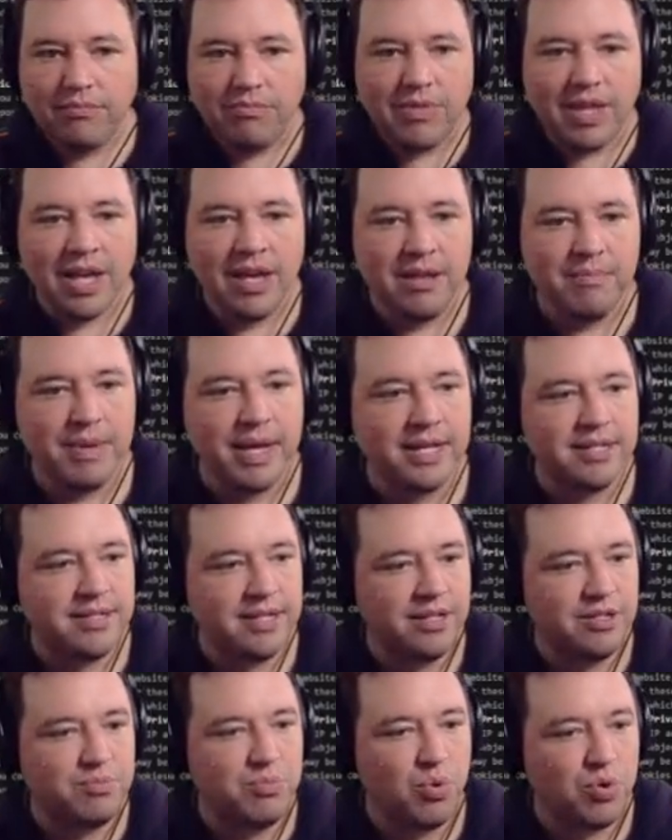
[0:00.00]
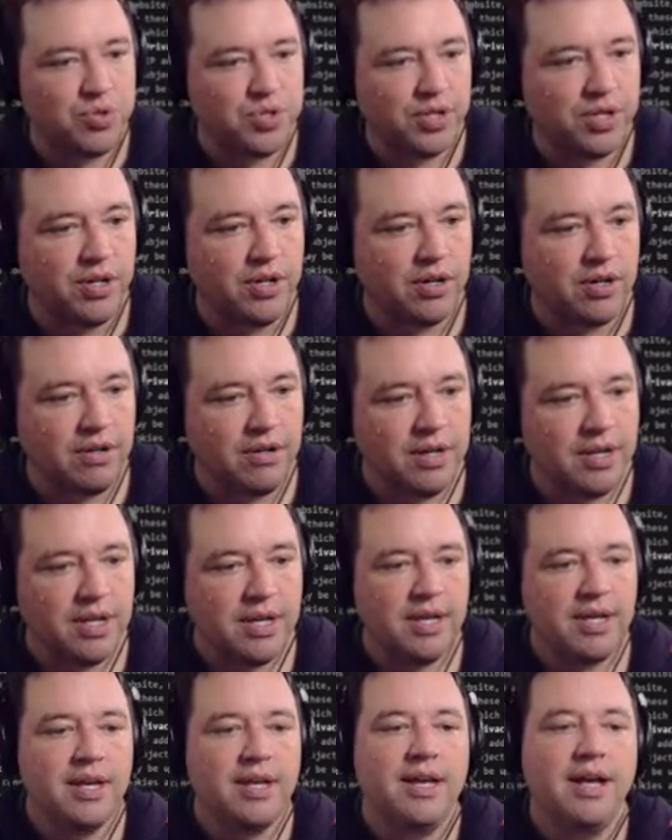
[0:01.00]
it makes things more secure,
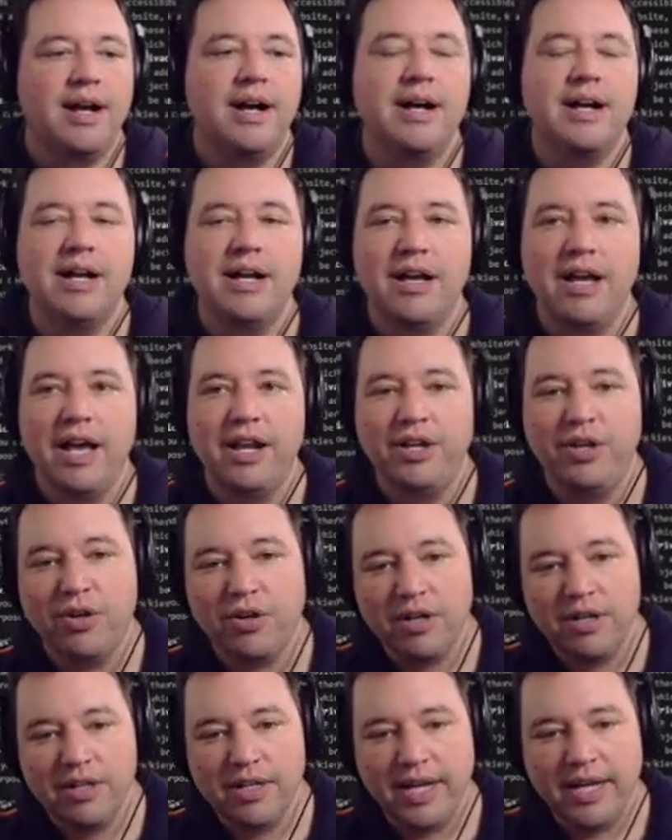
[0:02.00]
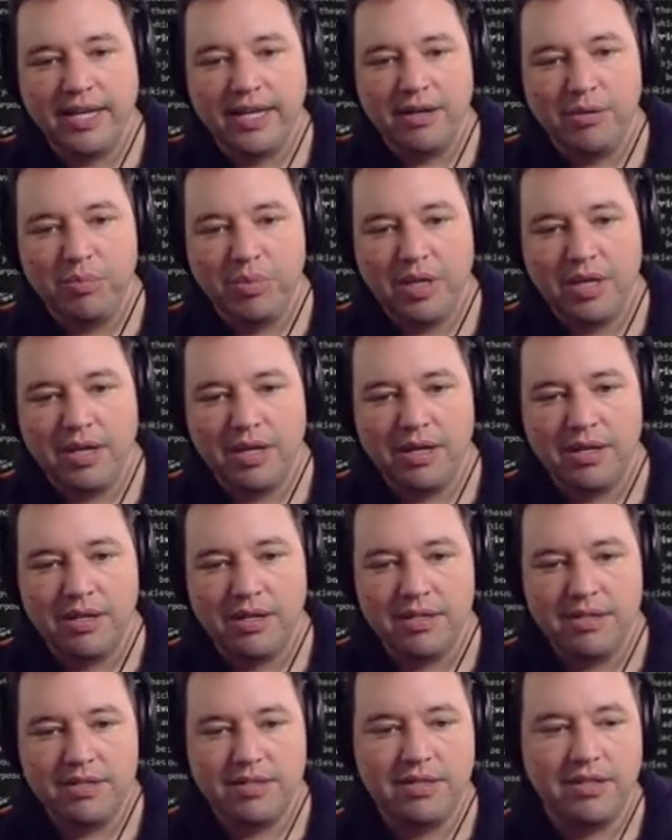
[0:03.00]
and you're going to like it
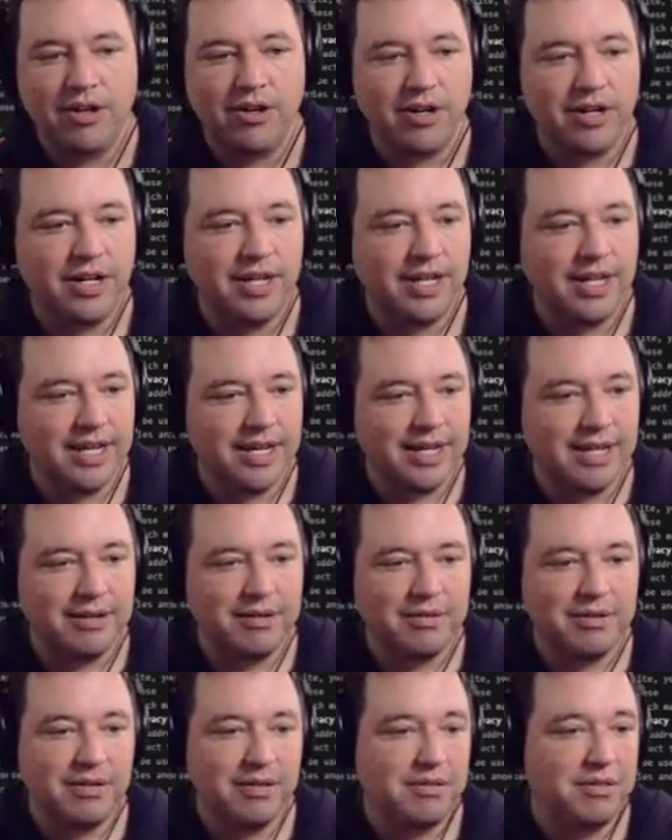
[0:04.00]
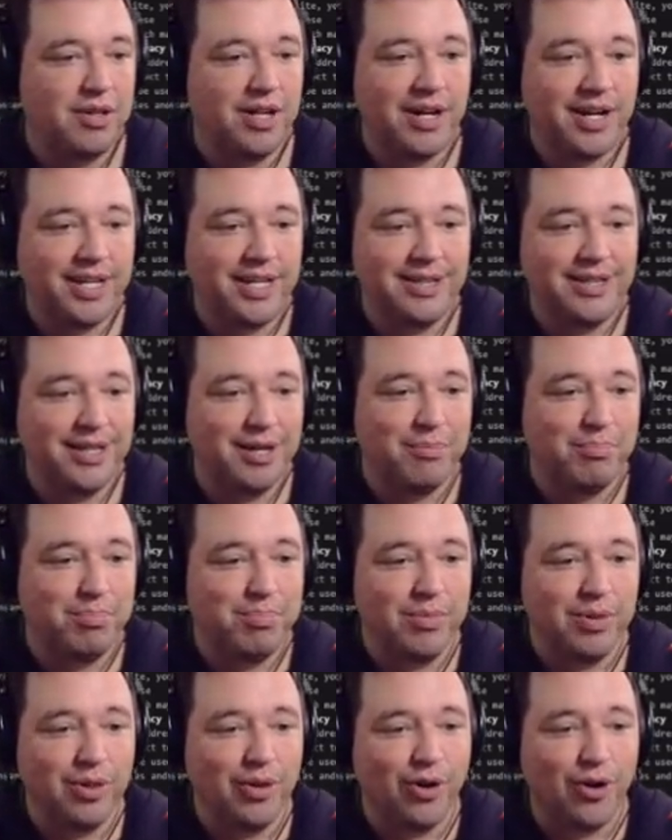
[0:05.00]
because you're going to get likely a
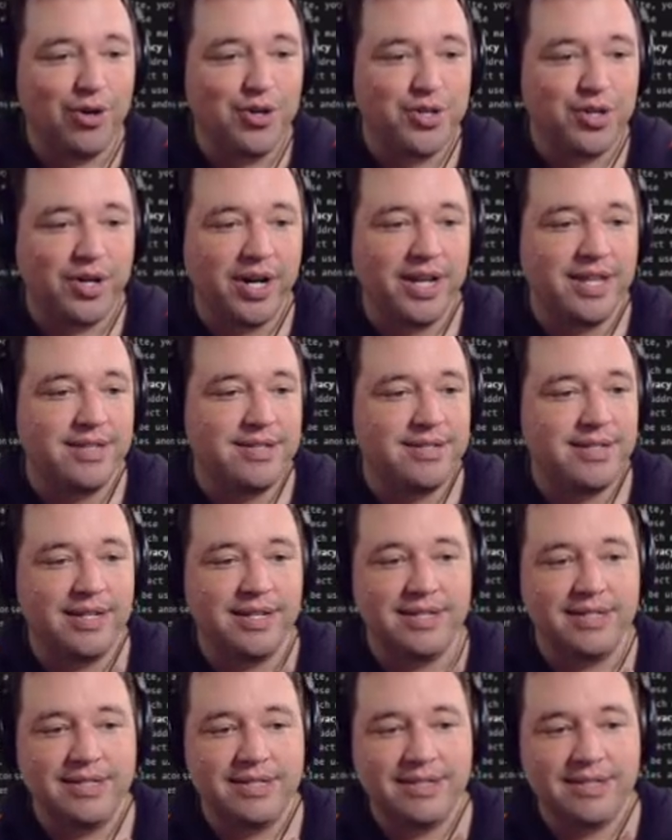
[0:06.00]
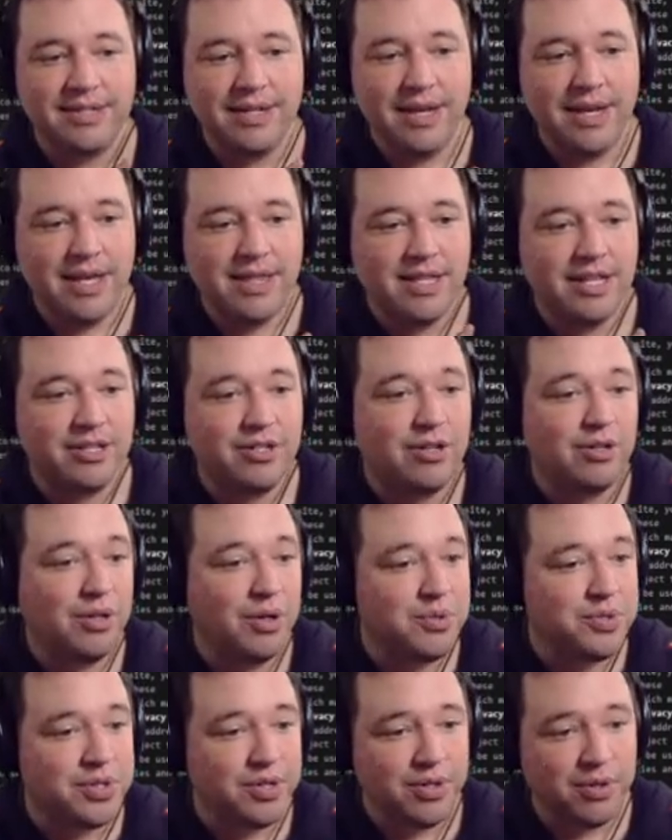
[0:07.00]
larger instance that's
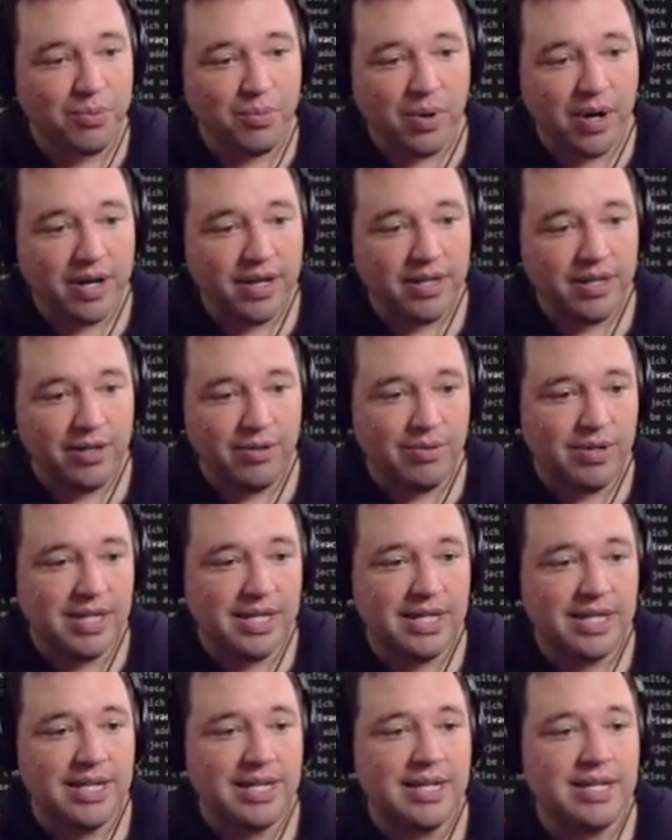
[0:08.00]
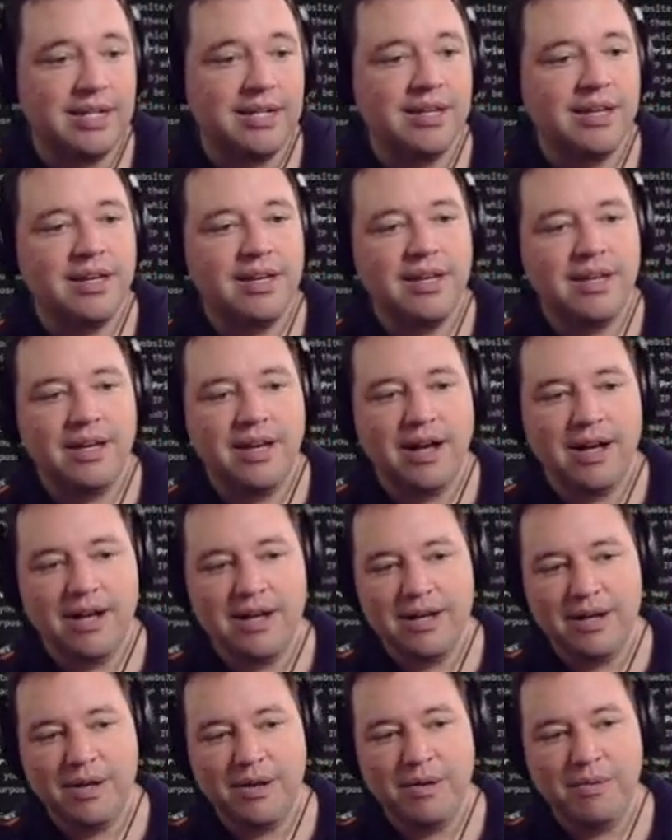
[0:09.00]
closer to what you need,
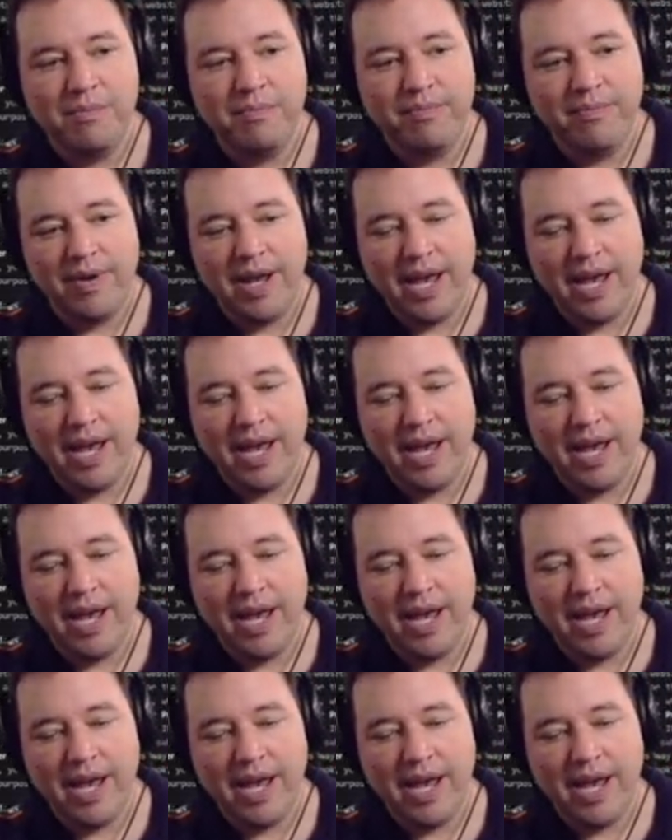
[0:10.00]
and